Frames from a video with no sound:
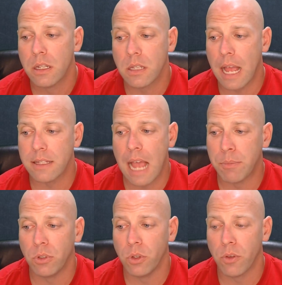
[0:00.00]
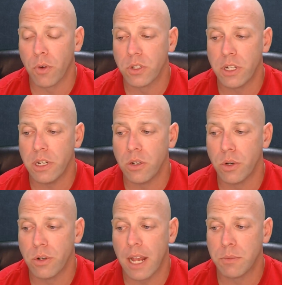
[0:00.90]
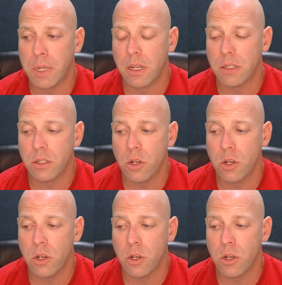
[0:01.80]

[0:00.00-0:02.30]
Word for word: that's absolutely the first thing you need to address because